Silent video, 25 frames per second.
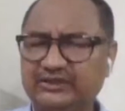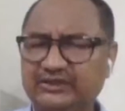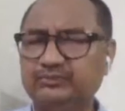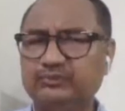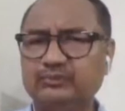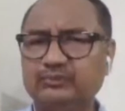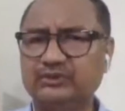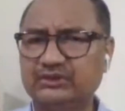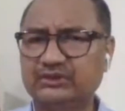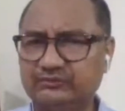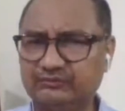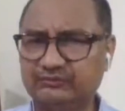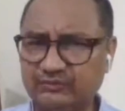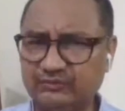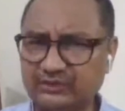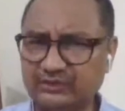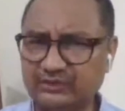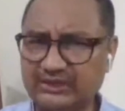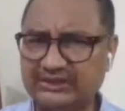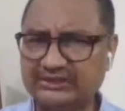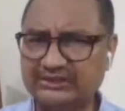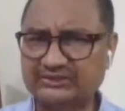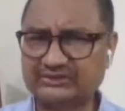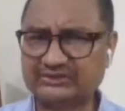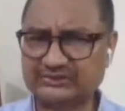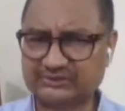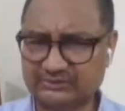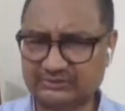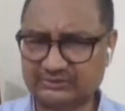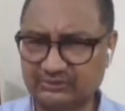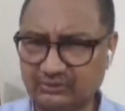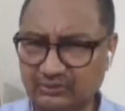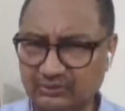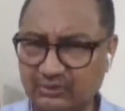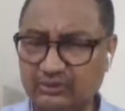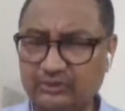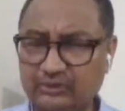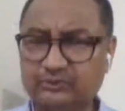is very important for
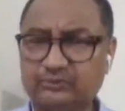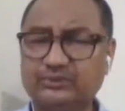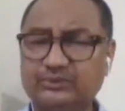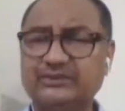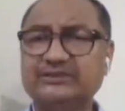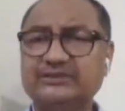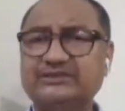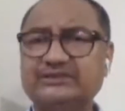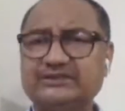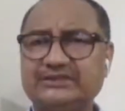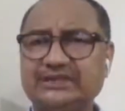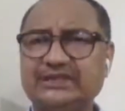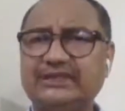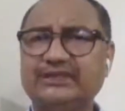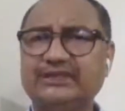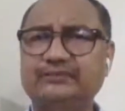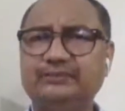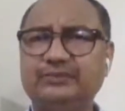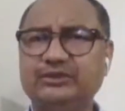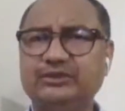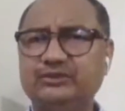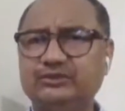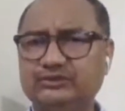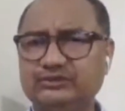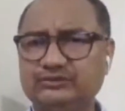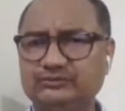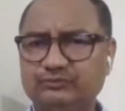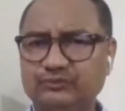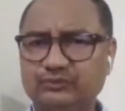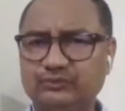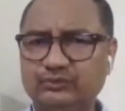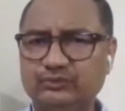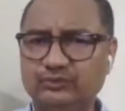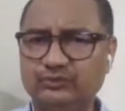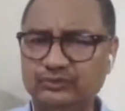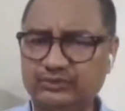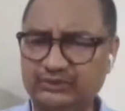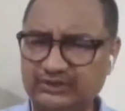us all to understand because if
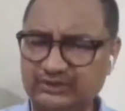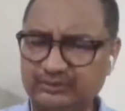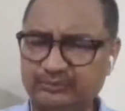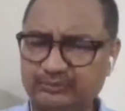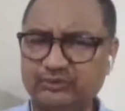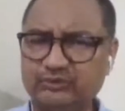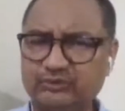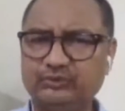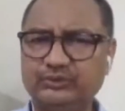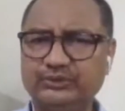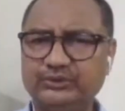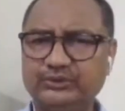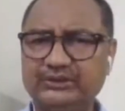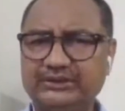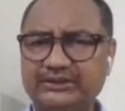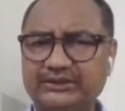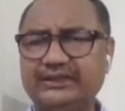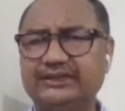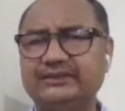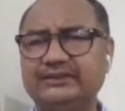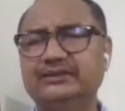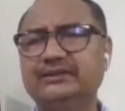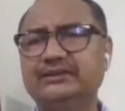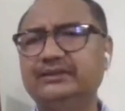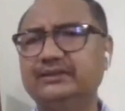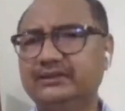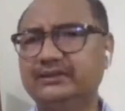we go keep on doing that,